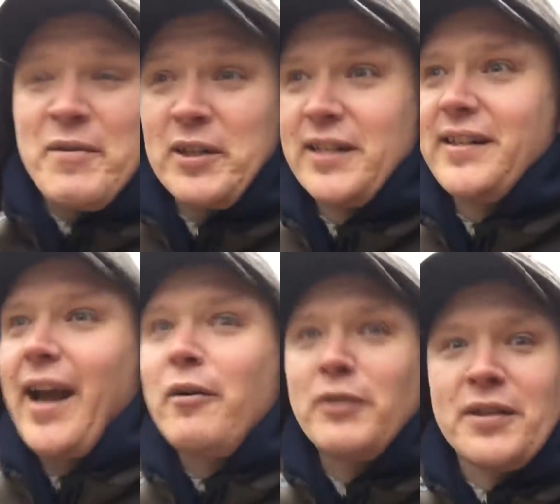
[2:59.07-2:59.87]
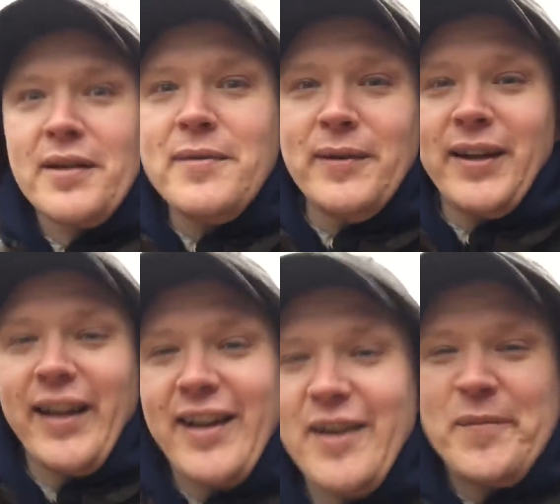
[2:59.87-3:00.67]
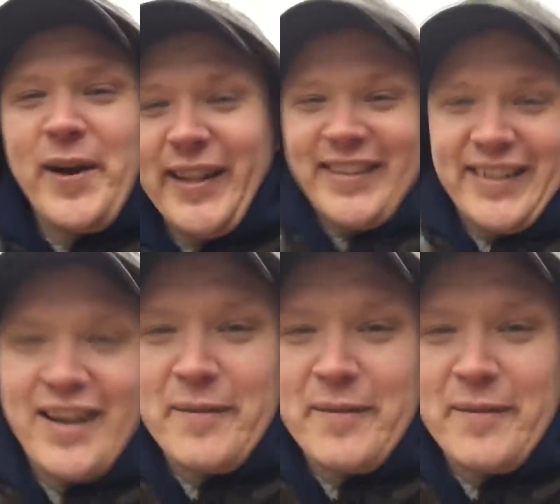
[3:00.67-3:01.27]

which is out soon. I can't wait. Can't